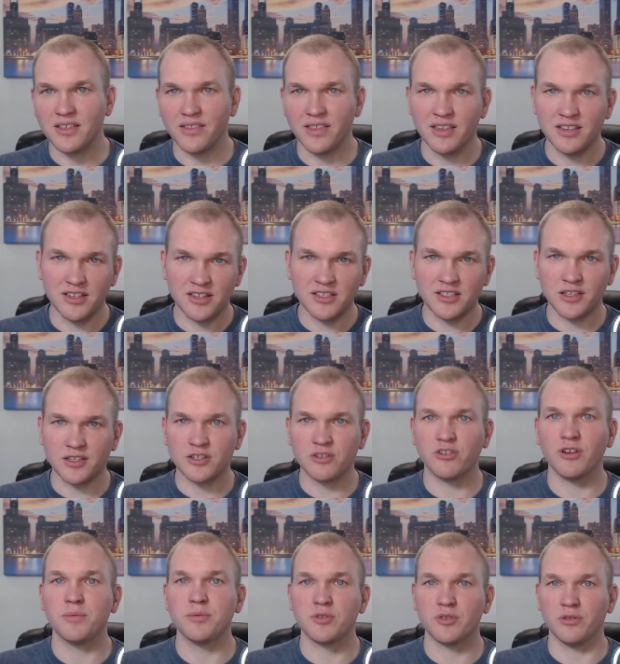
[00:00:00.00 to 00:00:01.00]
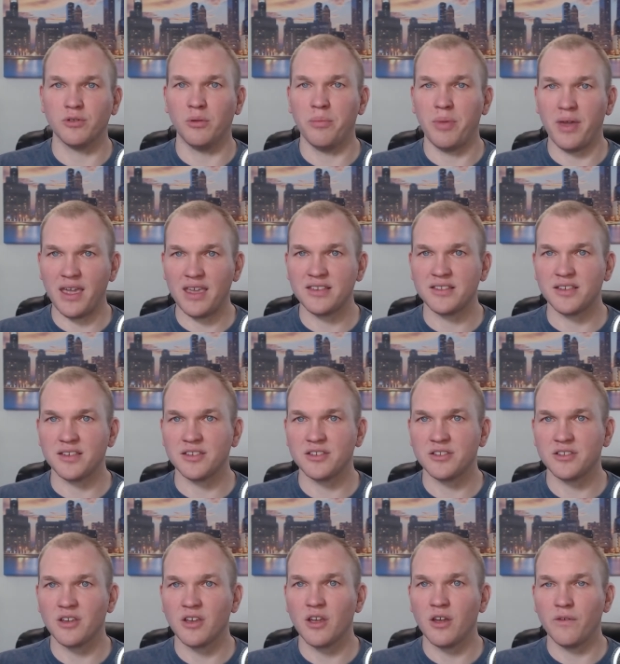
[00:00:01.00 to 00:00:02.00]
This is the scriptural basis
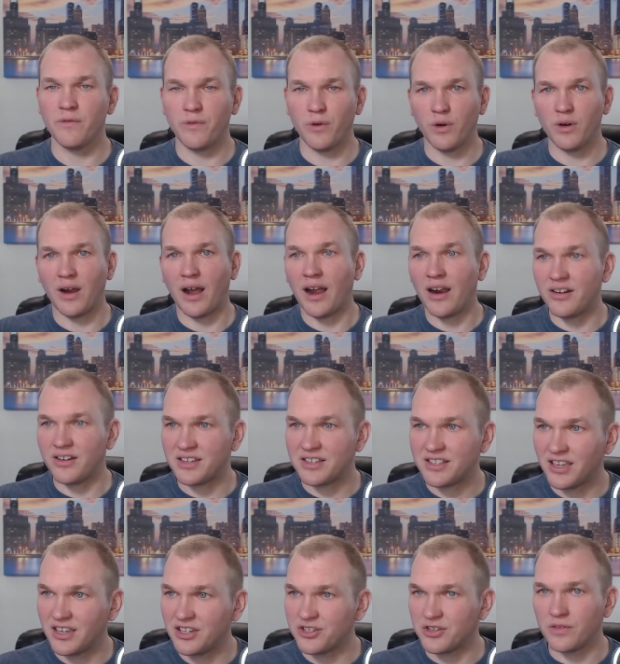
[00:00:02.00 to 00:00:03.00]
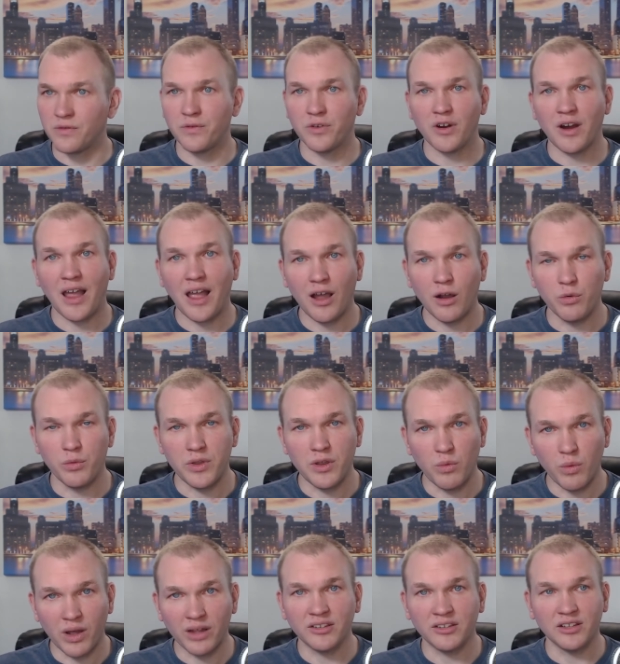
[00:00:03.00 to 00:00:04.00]
for our decision for how we
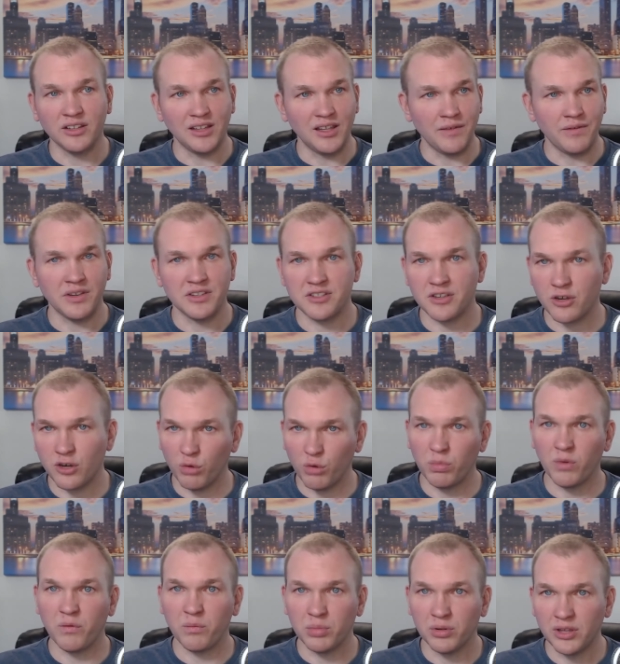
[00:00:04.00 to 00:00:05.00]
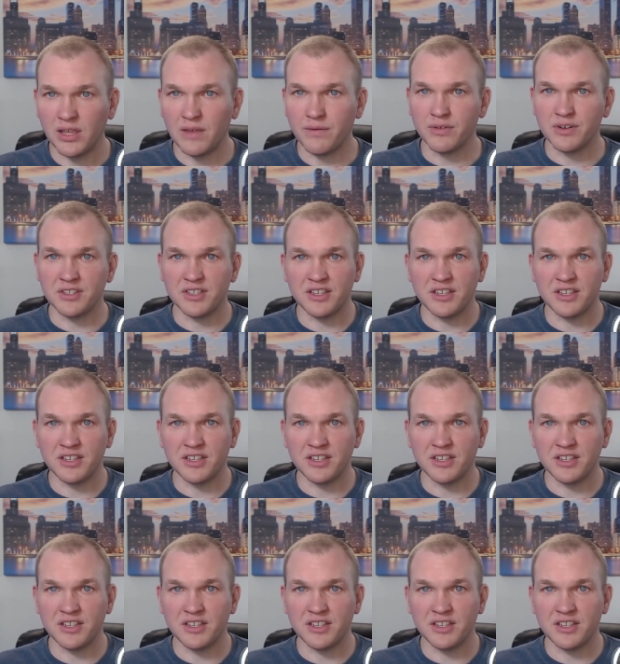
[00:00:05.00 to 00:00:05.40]
want to live as a group of believers.